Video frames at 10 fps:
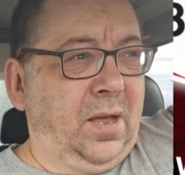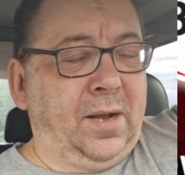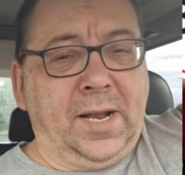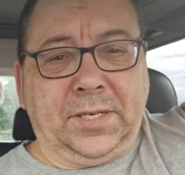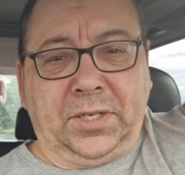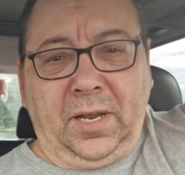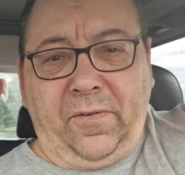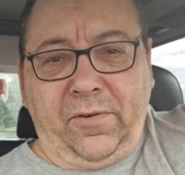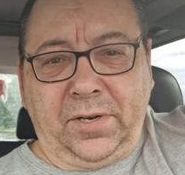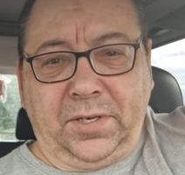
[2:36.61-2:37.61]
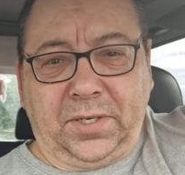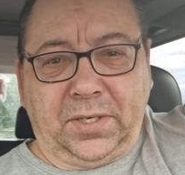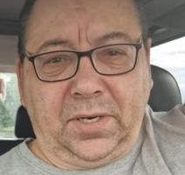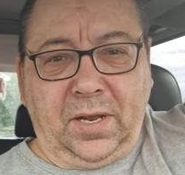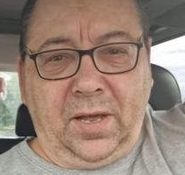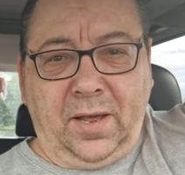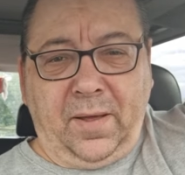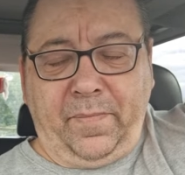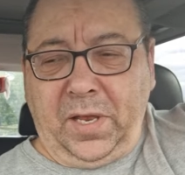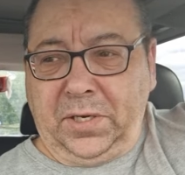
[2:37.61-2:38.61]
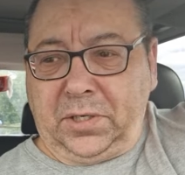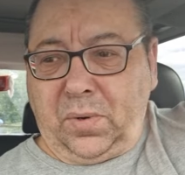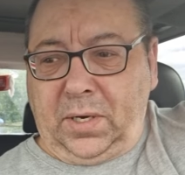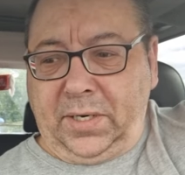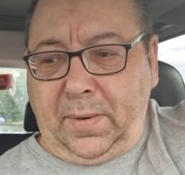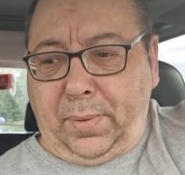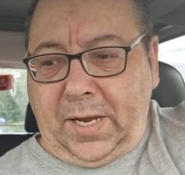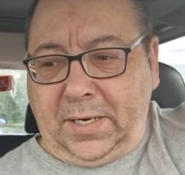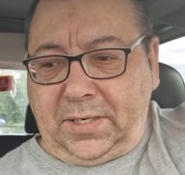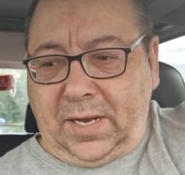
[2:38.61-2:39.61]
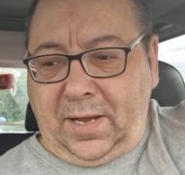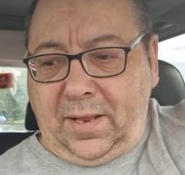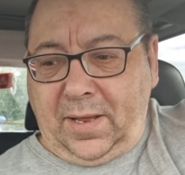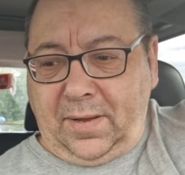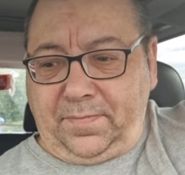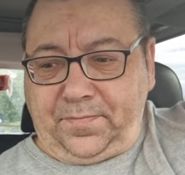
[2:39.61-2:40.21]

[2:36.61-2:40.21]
And that's difference. It's quality players like that.